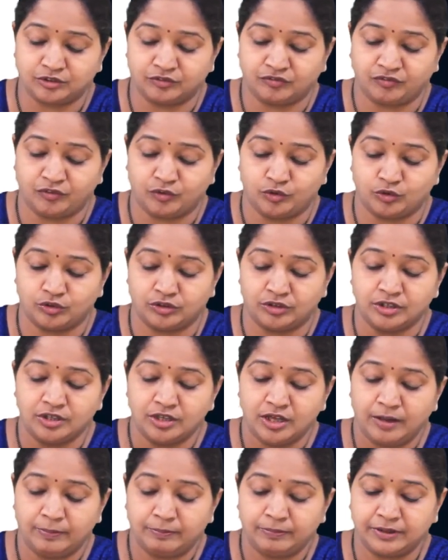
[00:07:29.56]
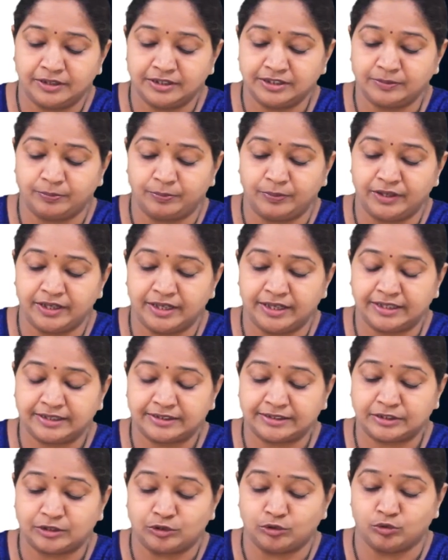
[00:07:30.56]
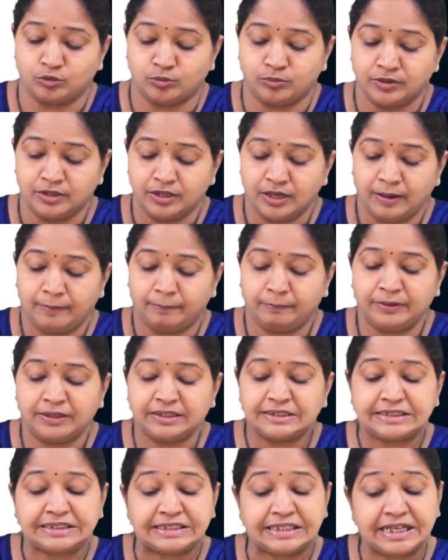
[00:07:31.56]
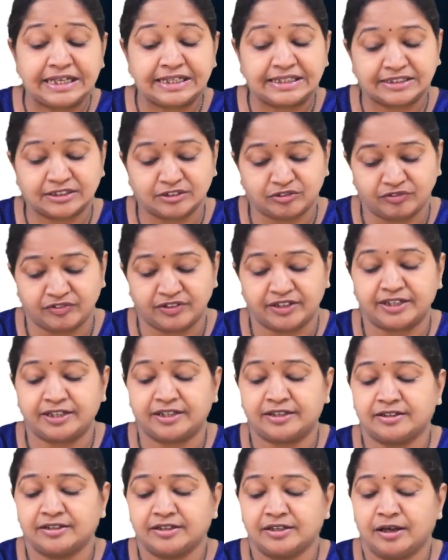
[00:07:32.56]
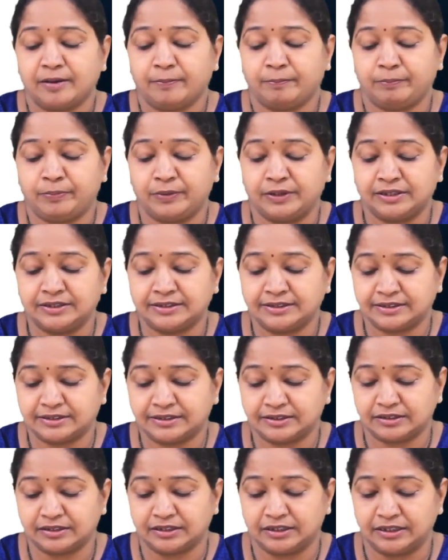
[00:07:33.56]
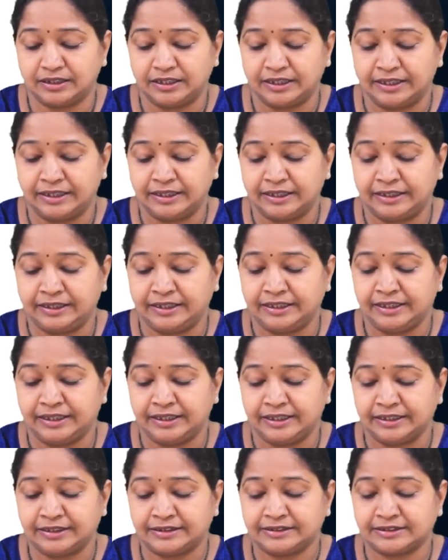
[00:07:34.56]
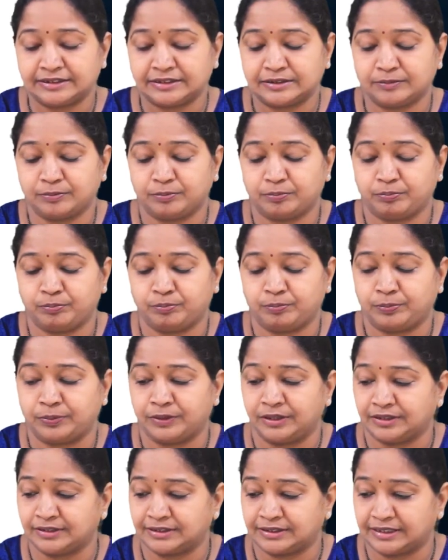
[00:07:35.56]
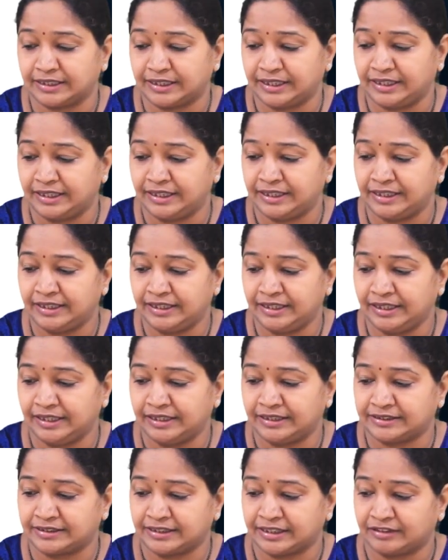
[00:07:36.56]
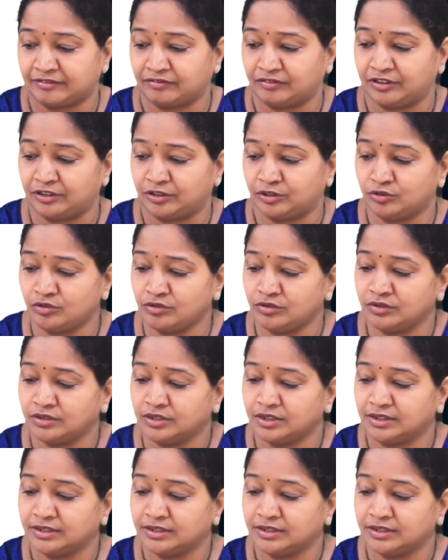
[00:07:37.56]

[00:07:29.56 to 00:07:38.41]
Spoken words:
4 plus bx cube plus cx square plus dx plus e is equal to